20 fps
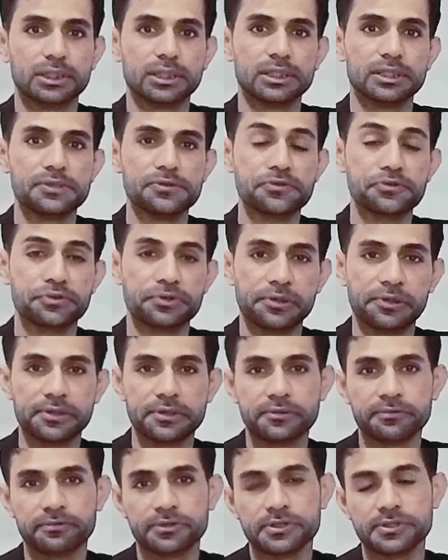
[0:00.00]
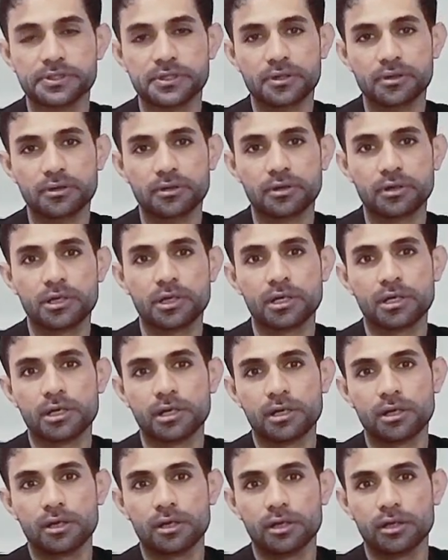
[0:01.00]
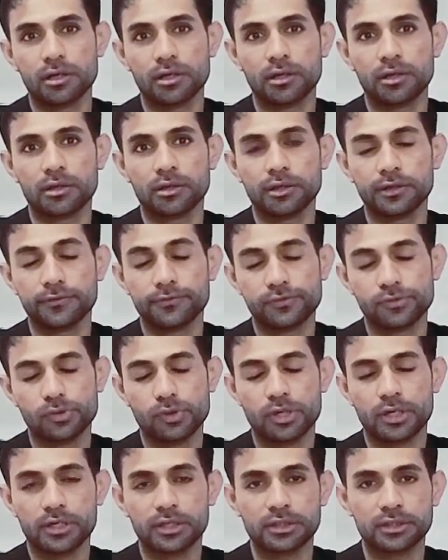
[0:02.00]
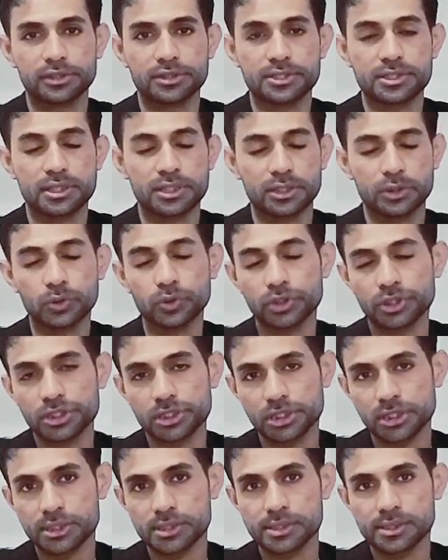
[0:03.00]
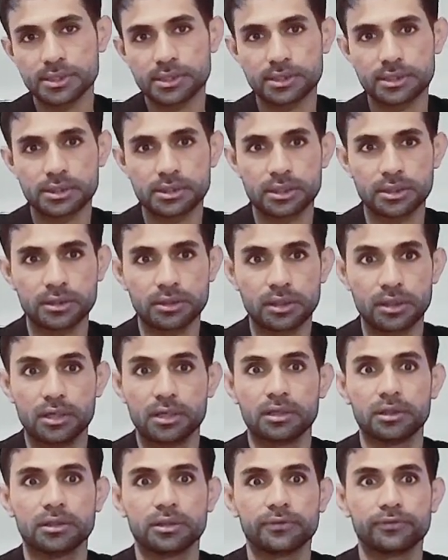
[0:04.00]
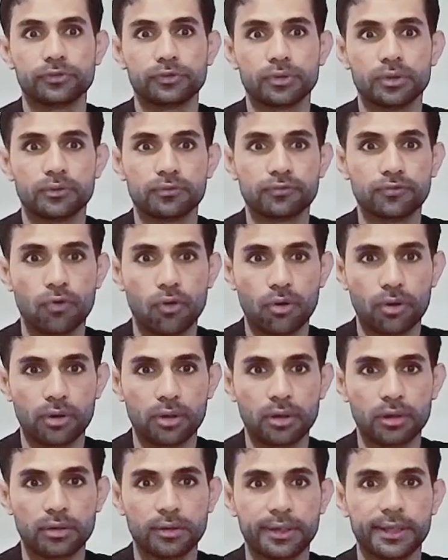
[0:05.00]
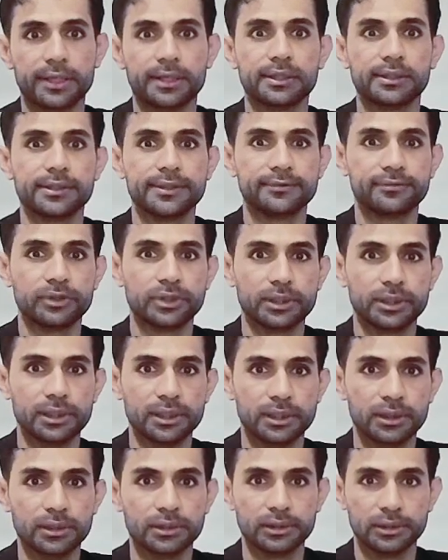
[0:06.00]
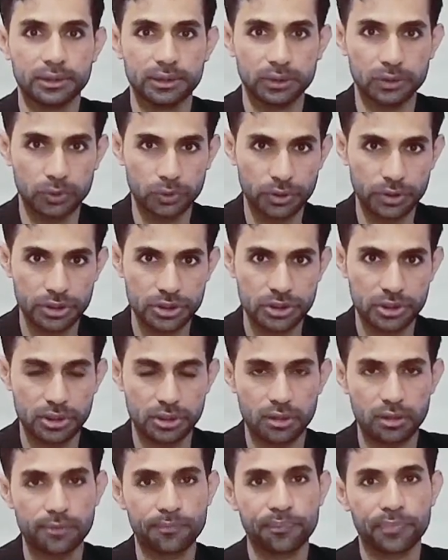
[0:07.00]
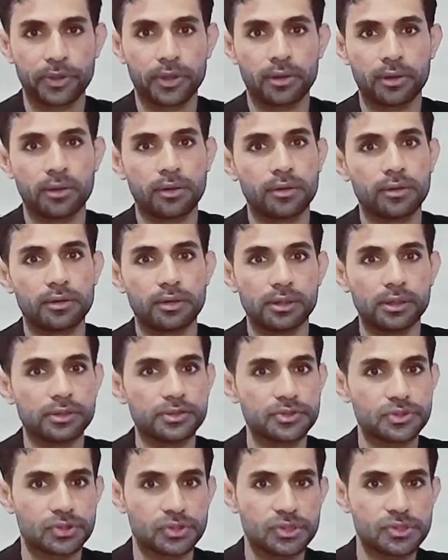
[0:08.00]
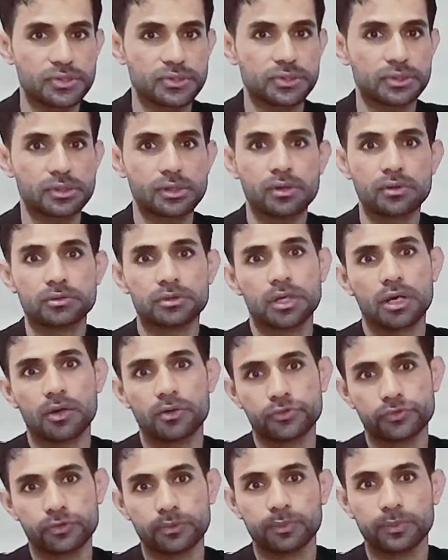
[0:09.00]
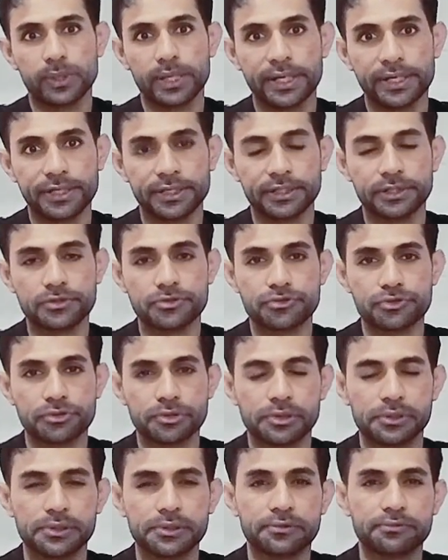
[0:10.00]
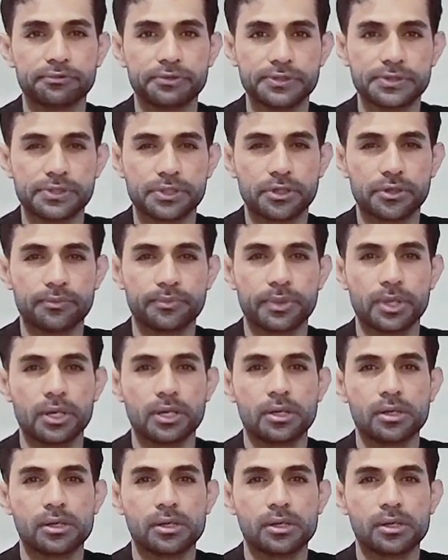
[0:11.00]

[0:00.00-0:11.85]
Australian visa. If you are Indonesian citizen or if you are a foreigner and living here in Indonesia and stressing out how to apply an Australian visa,